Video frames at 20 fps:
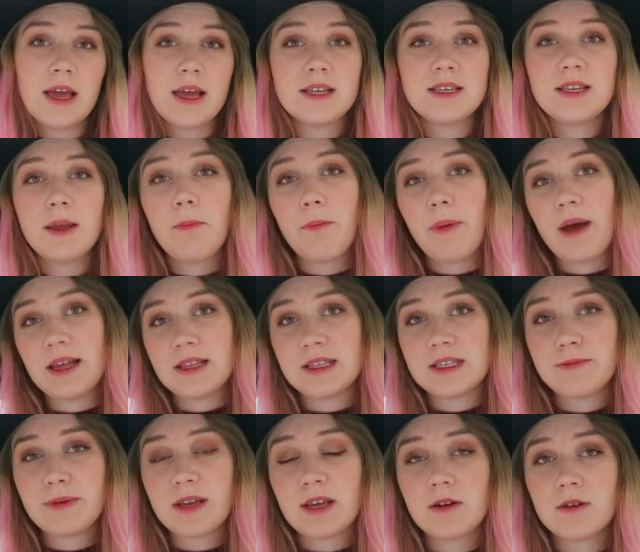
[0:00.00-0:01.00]
It
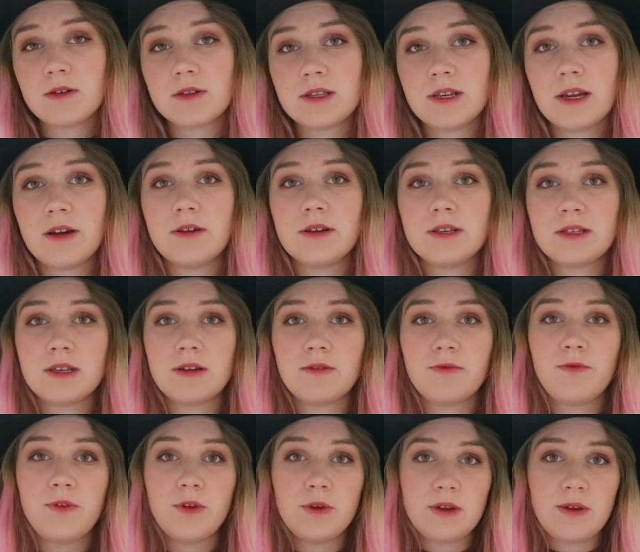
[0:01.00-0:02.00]
depends because there is
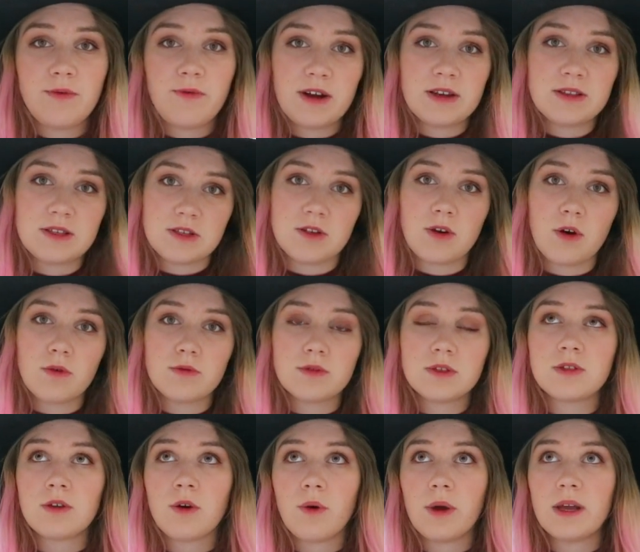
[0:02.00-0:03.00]
a few different
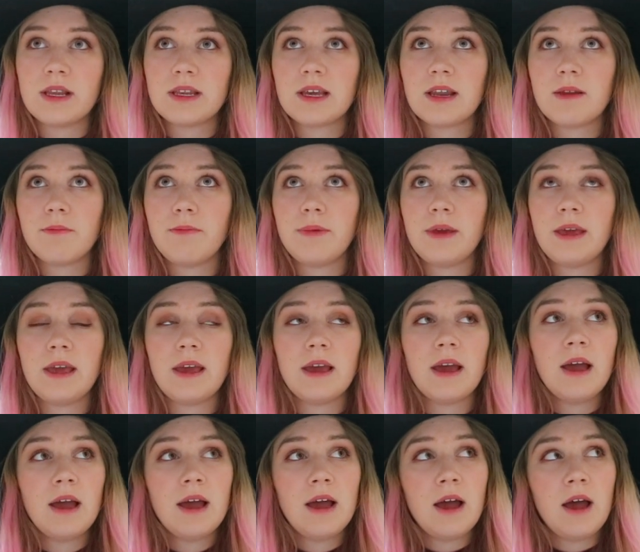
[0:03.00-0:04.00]
zones, so it can
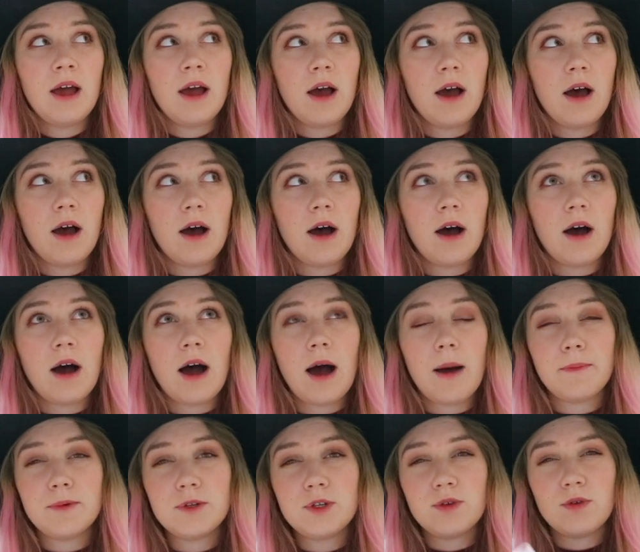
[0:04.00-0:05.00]
be
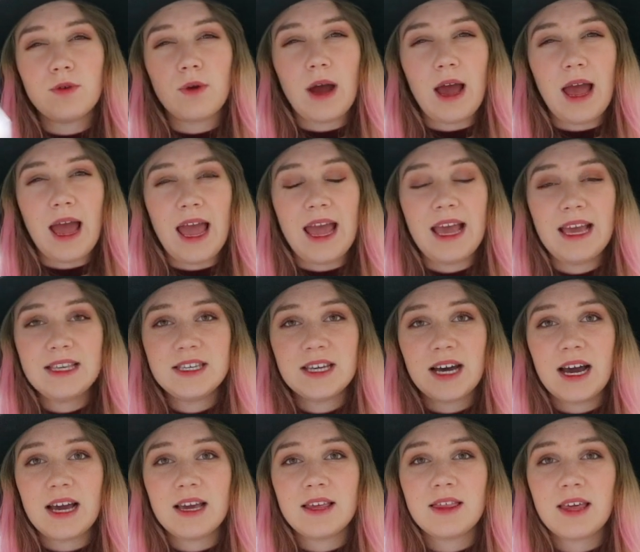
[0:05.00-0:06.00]
up to 8,
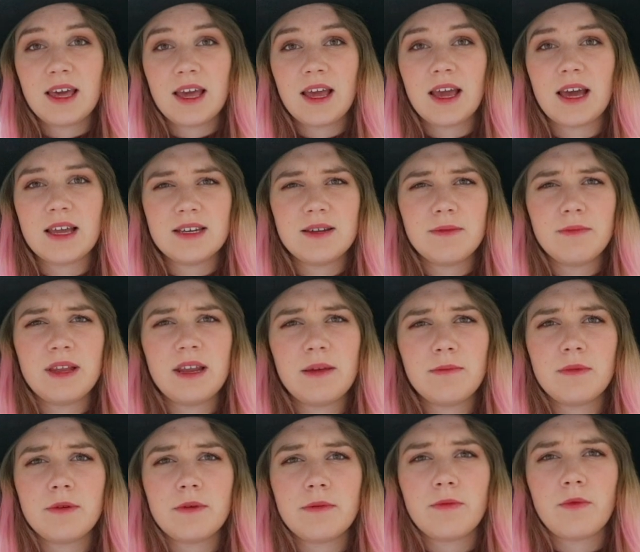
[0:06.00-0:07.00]
I think, and the
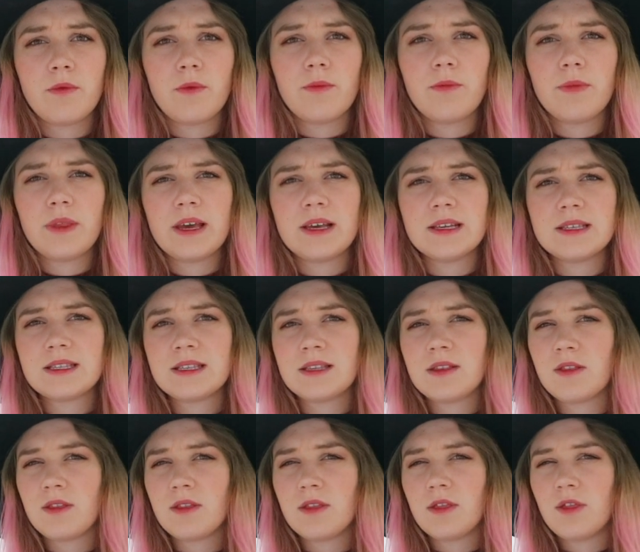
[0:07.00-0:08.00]
minimum
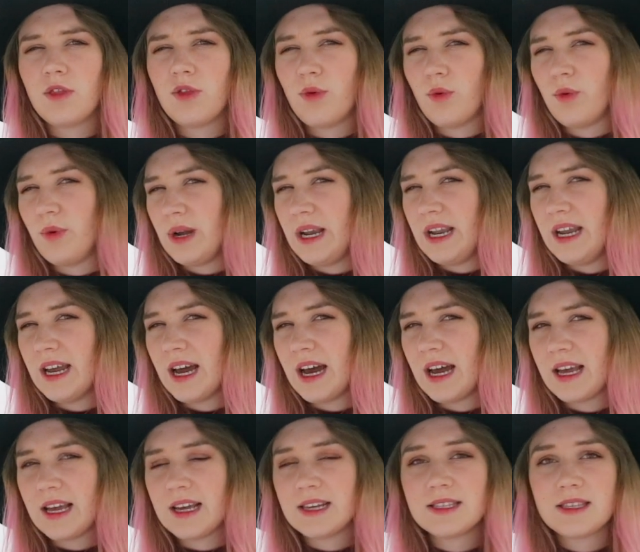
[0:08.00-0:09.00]
is 3,
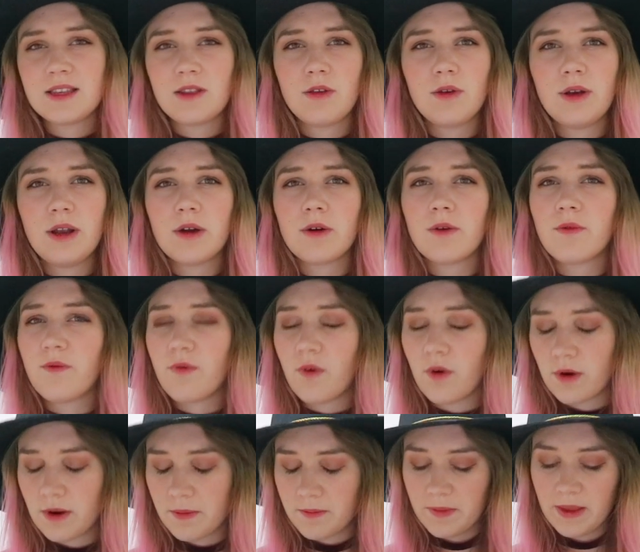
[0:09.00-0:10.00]
I guess, 3 or
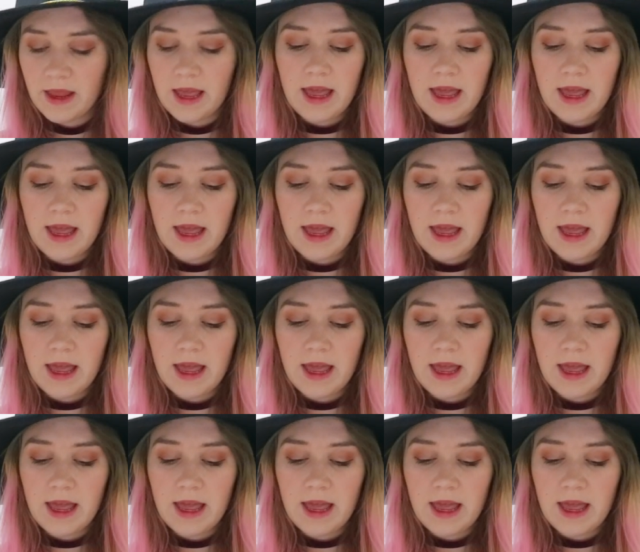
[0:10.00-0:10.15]
4.